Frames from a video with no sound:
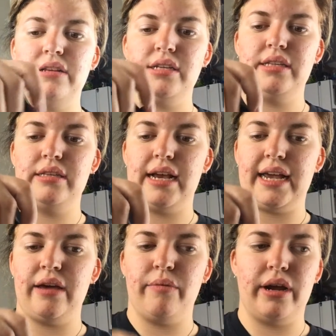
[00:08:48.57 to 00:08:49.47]
In just a
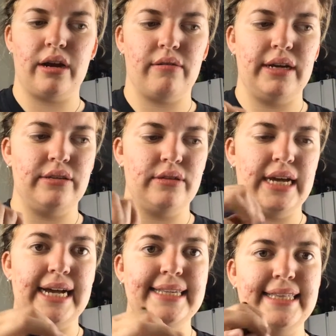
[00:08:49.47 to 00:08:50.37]
second, we are going to
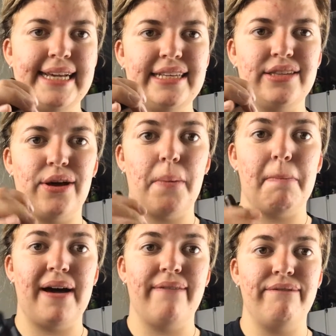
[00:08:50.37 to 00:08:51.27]
test this
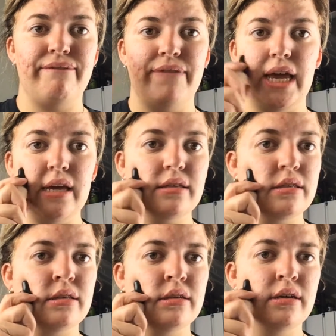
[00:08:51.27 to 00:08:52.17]
on my
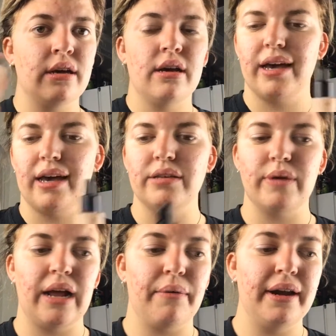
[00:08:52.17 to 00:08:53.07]
face.
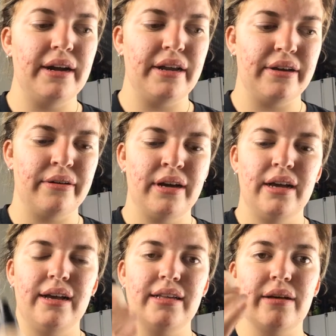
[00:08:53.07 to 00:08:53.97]
Because what I want to do
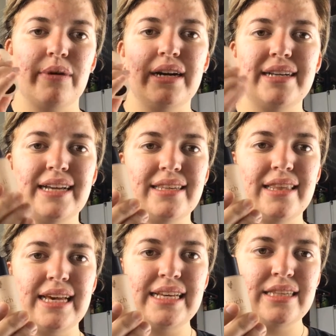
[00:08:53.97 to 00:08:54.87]
is I want to
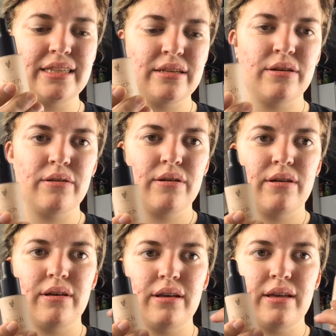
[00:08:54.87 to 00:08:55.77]
test this
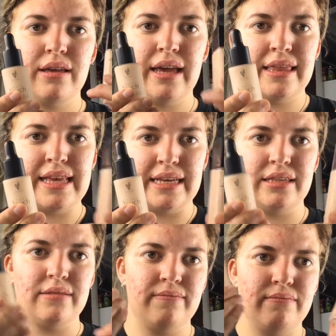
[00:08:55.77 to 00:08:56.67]
and
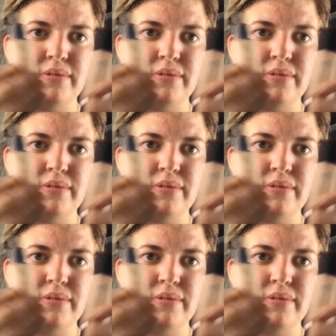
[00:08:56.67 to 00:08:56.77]
this